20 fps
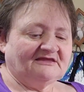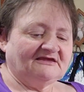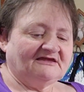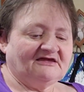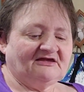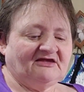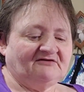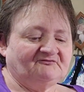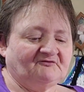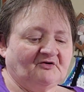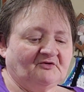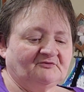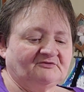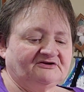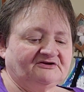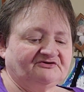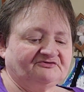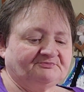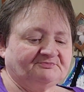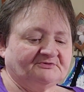I've
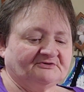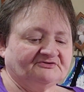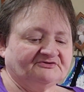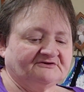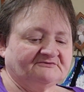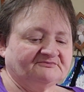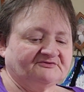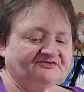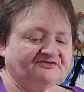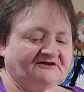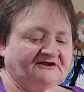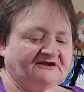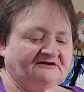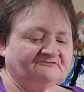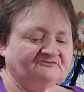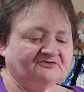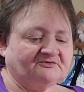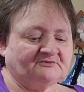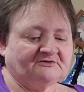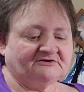already spilled everything
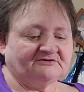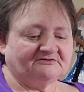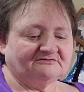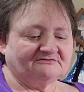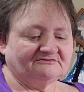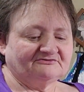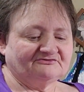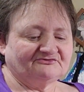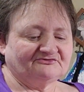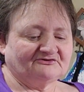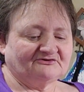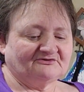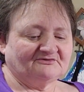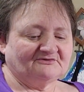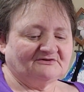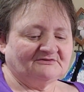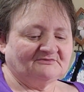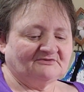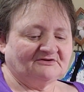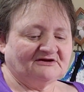everywhere. So
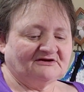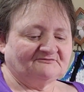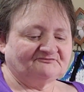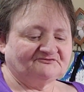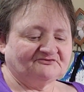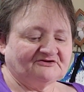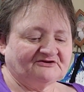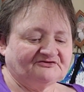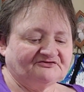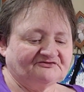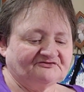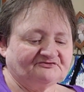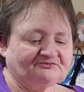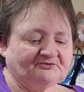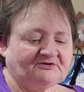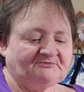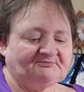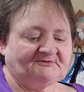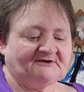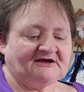I will have to get the
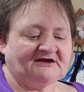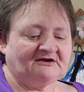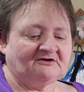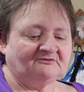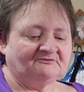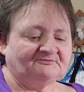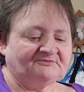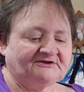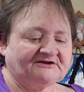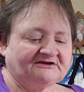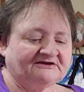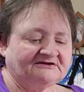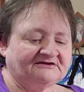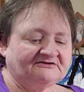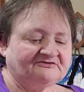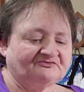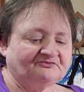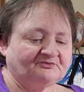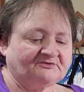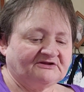sweep out
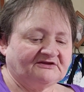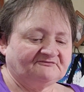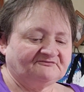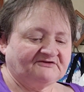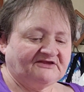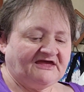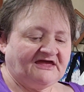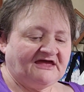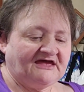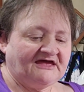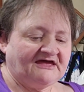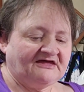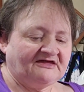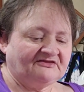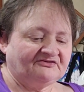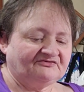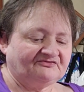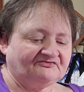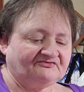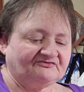because we have
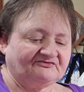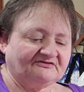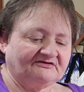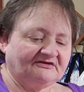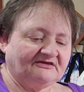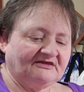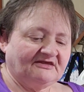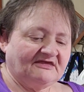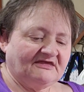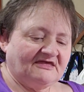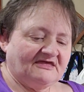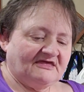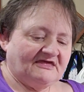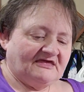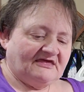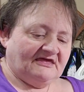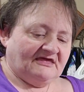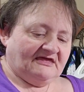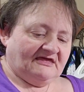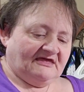cats.
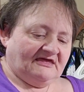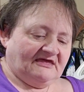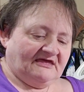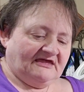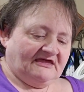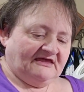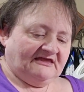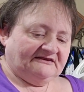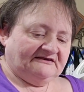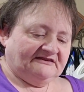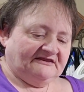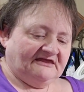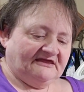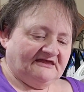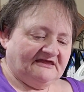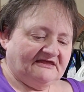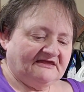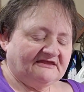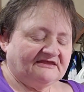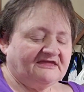And
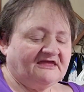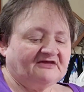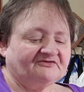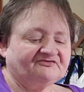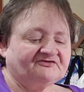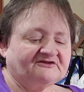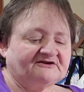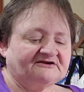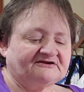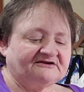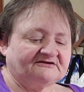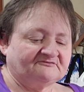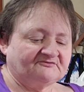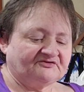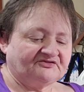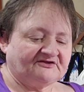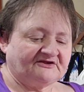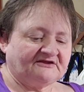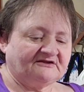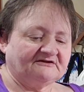cats get into
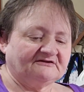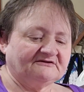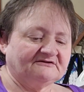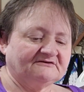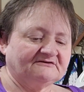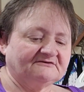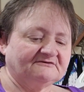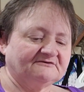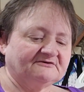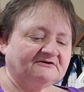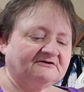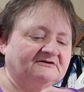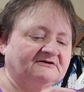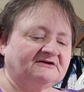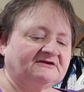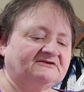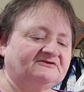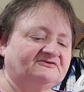everything. Right.